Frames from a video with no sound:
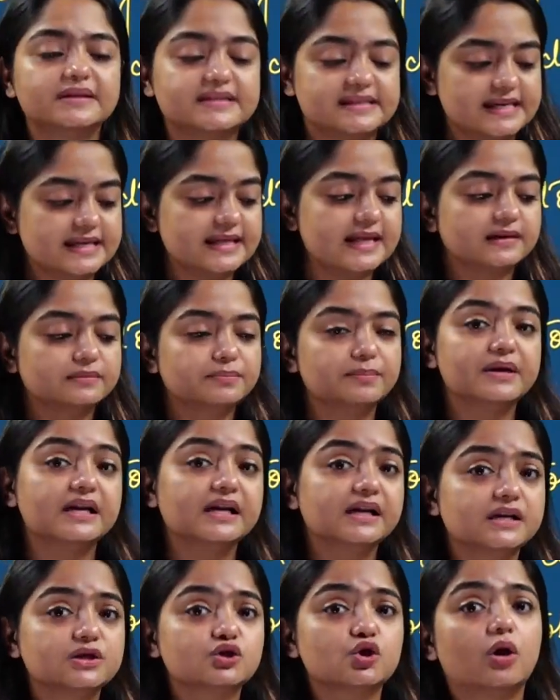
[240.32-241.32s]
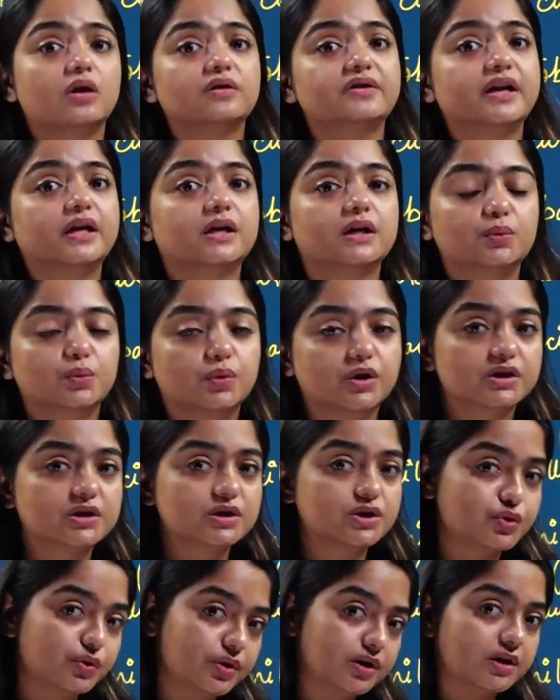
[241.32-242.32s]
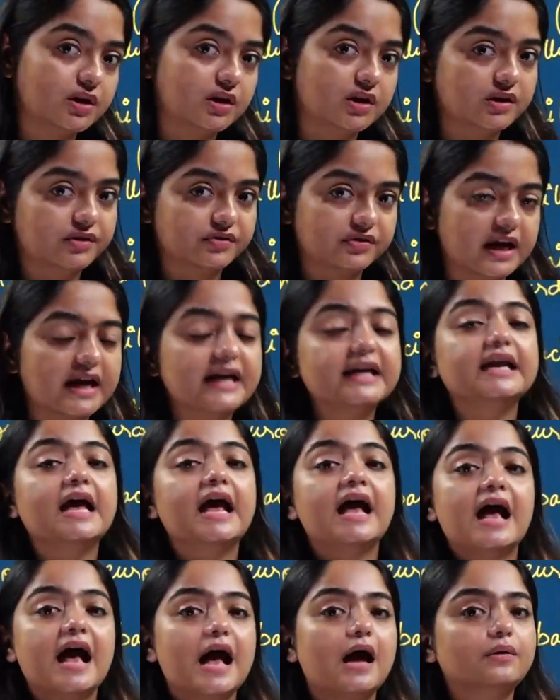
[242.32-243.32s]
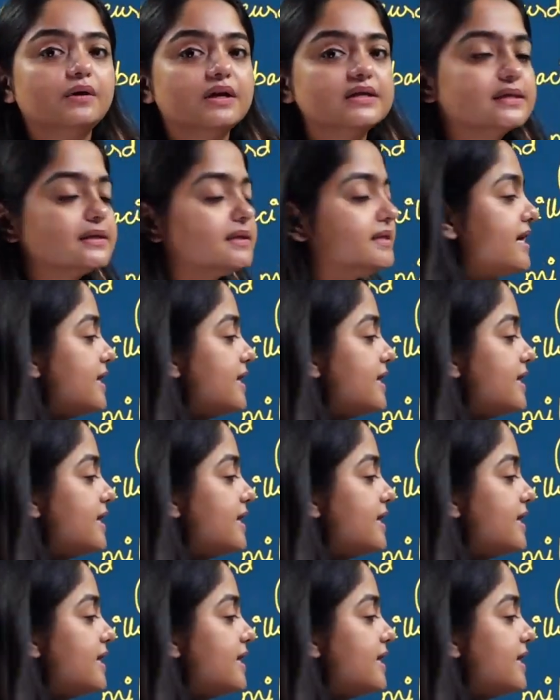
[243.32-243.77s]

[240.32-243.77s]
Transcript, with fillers: we see that milk is already converted to the curd, right? How does it